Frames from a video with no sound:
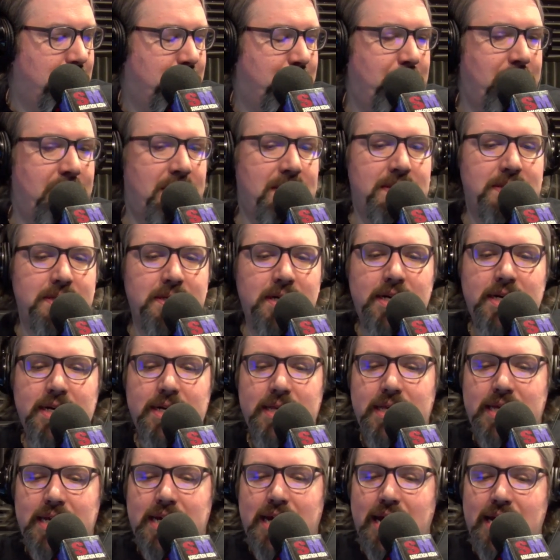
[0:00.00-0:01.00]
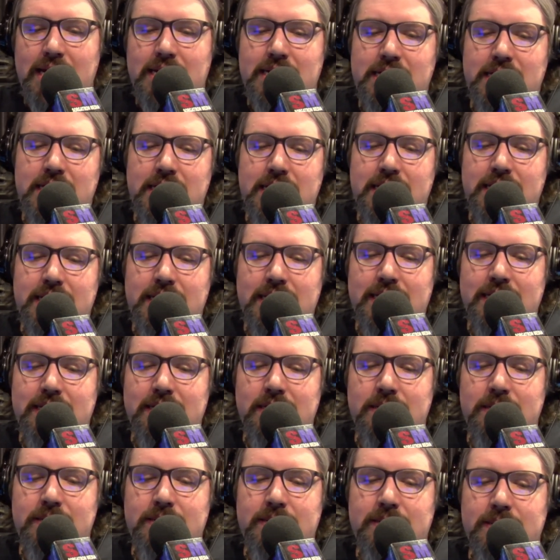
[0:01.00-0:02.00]
but uh, the idea
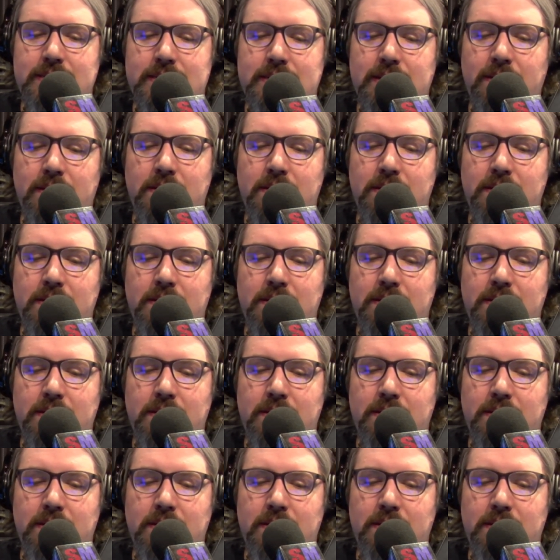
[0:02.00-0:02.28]
is